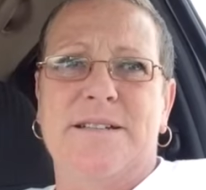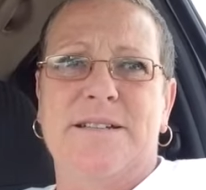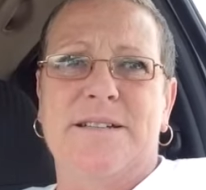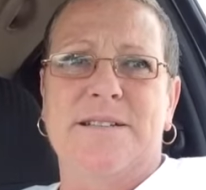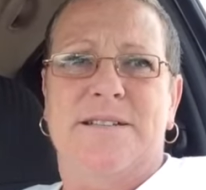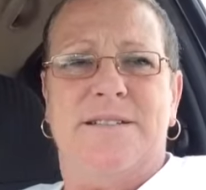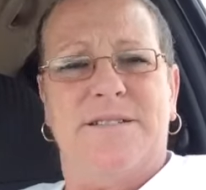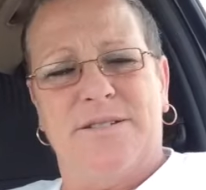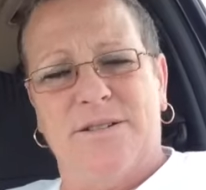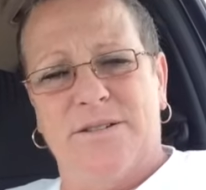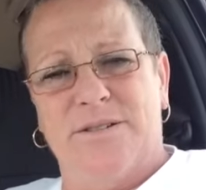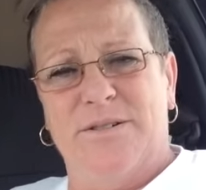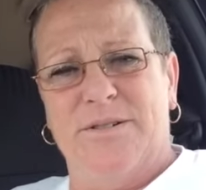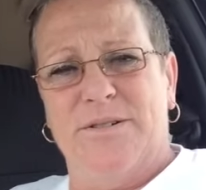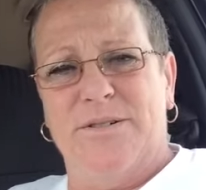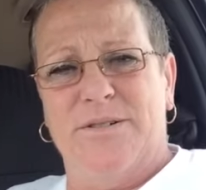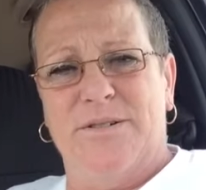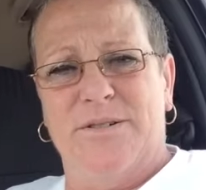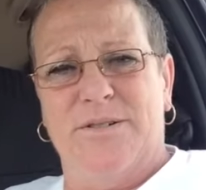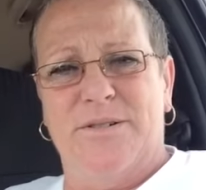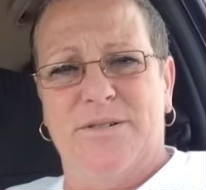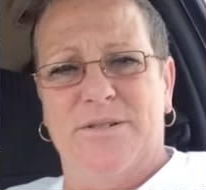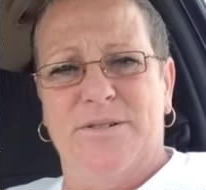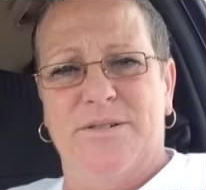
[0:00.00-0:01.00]

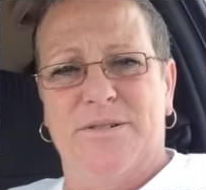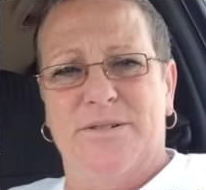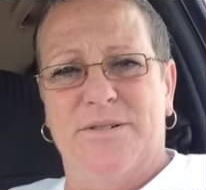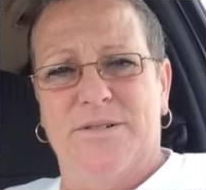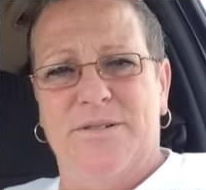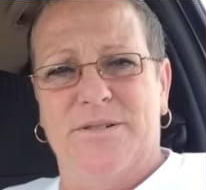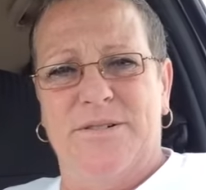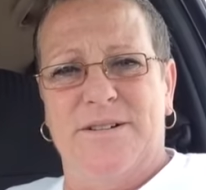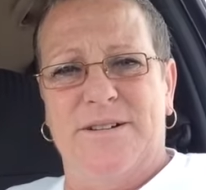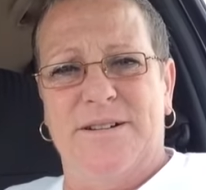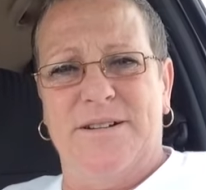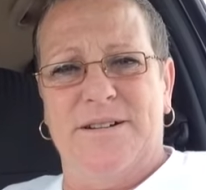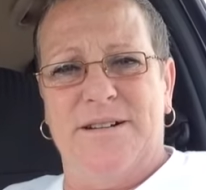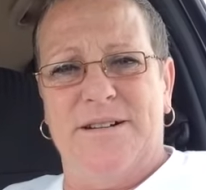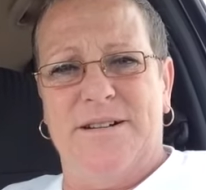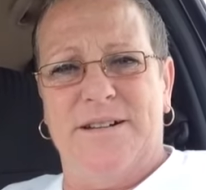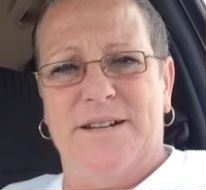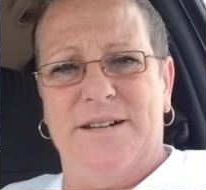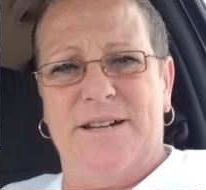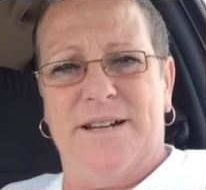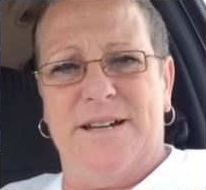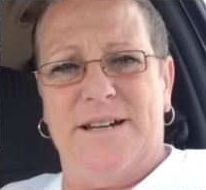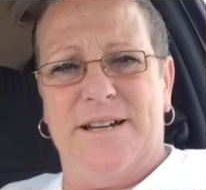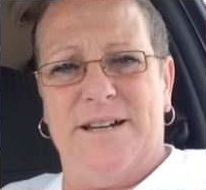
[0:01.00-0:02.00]
So,
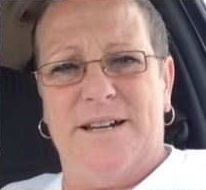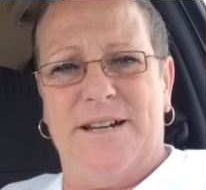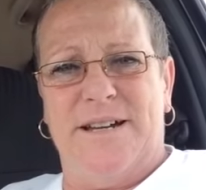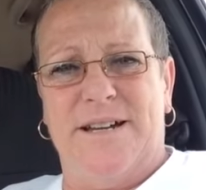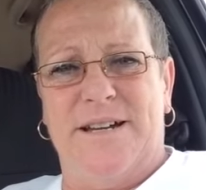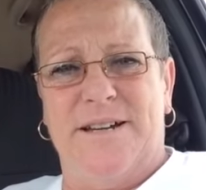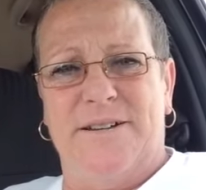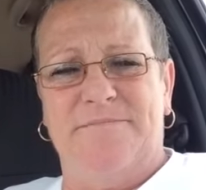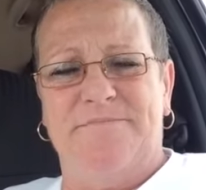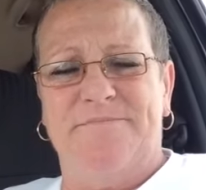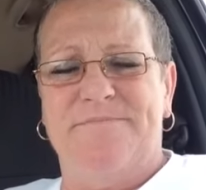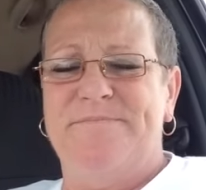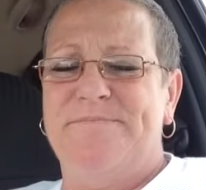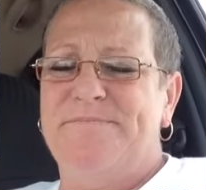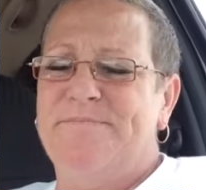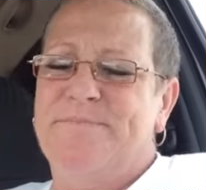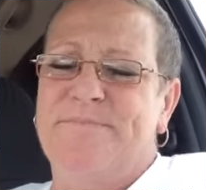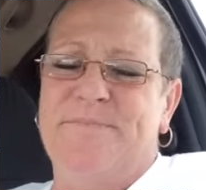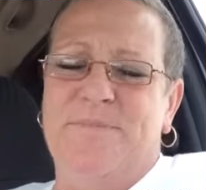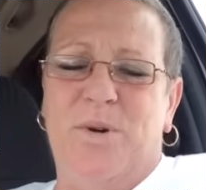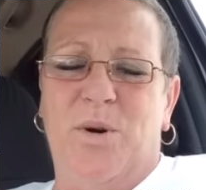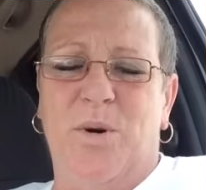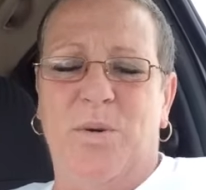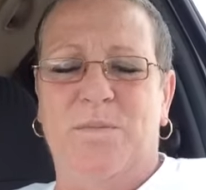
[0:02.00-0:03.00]

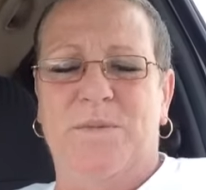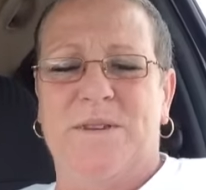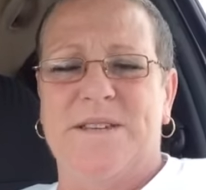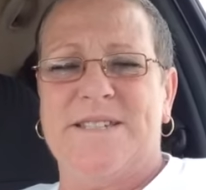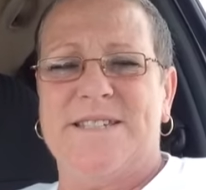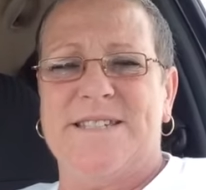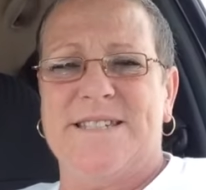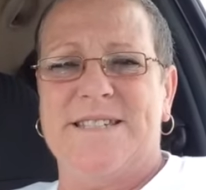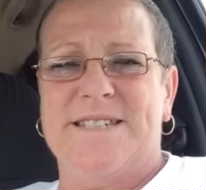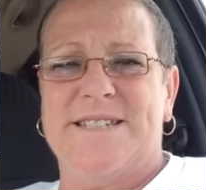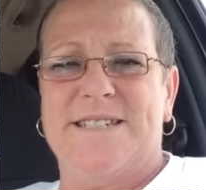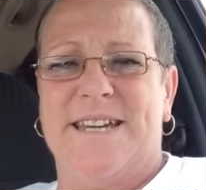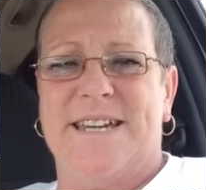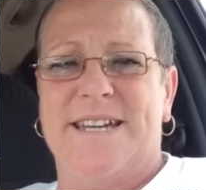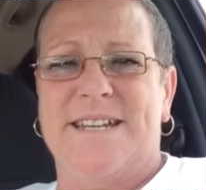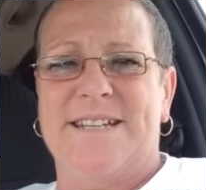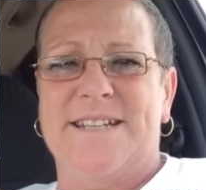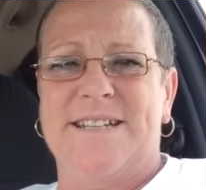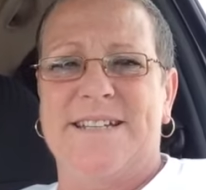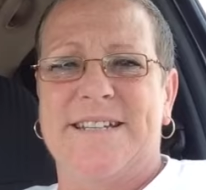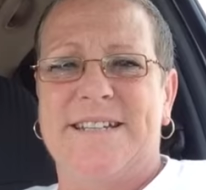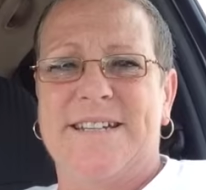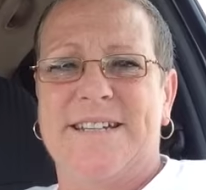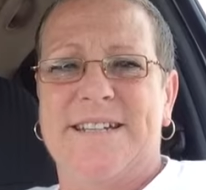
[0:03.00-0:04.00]
hope this insight
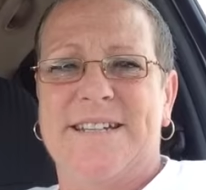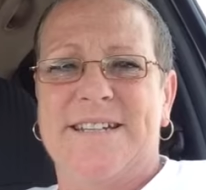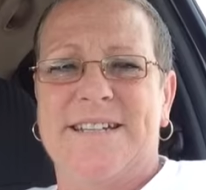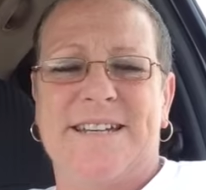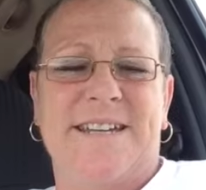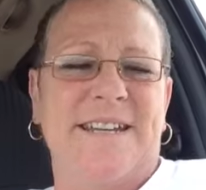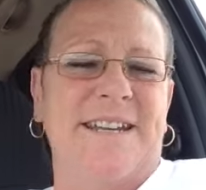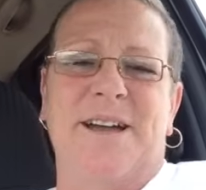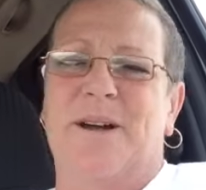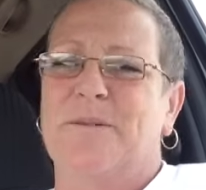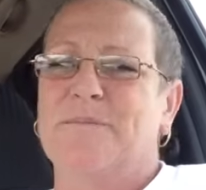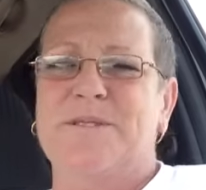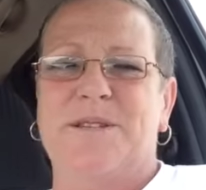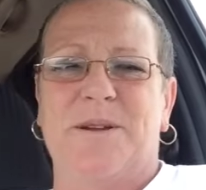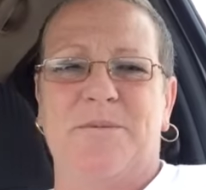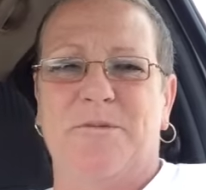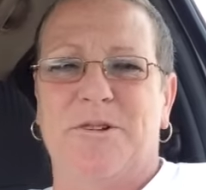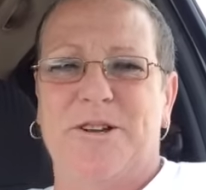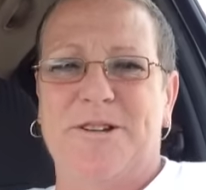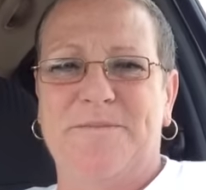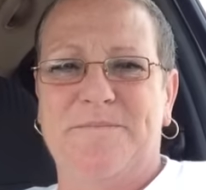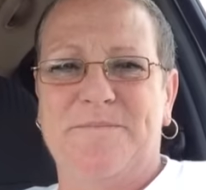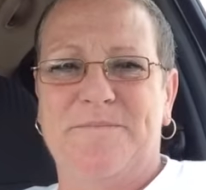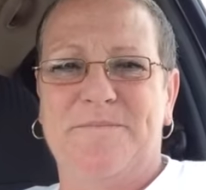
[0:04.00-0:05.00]
can help
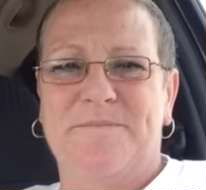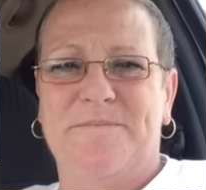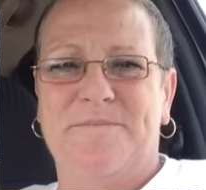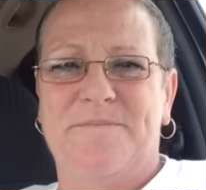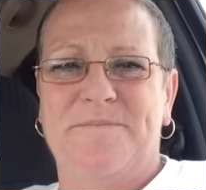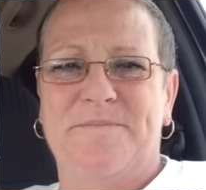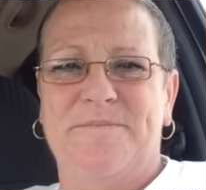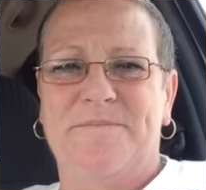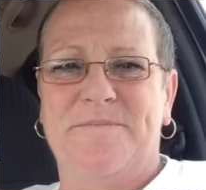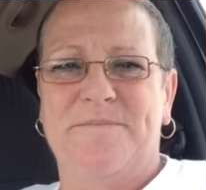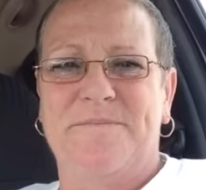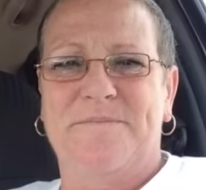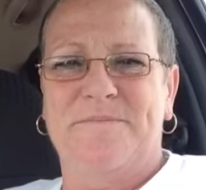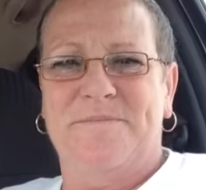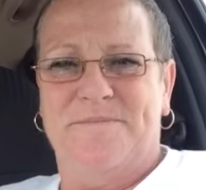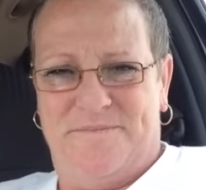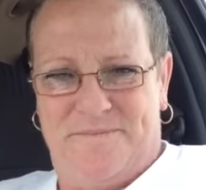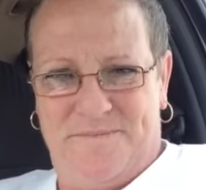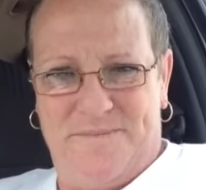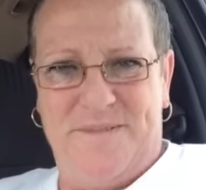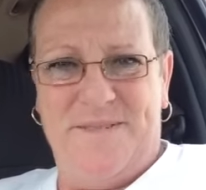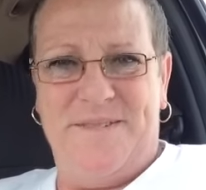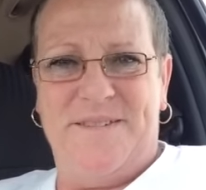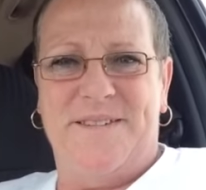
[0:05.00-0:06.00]
someone.
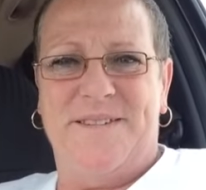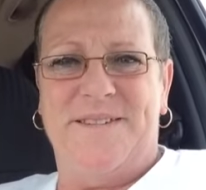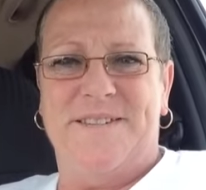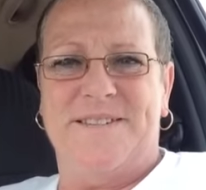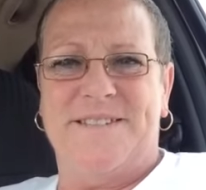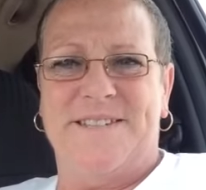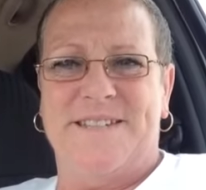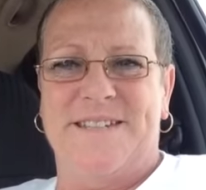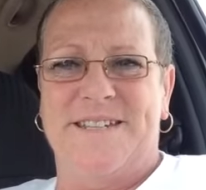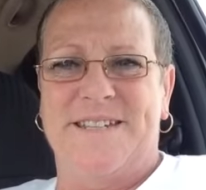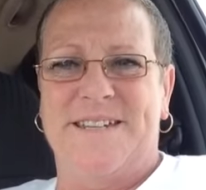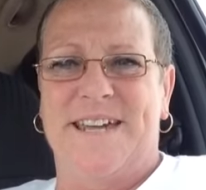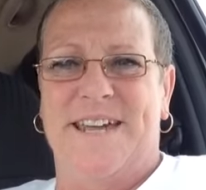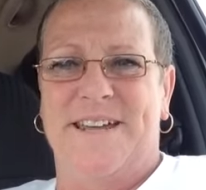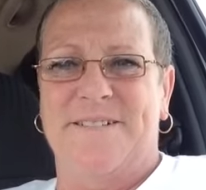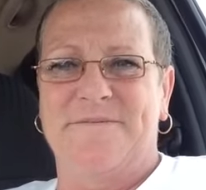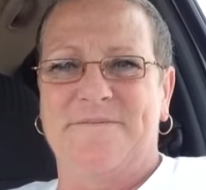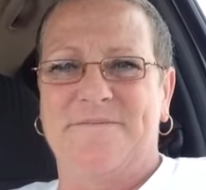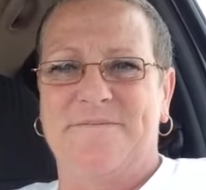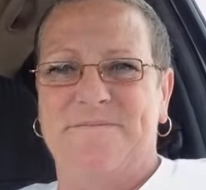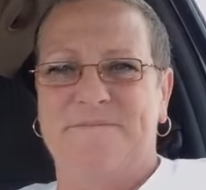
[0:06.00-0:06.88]
See you again.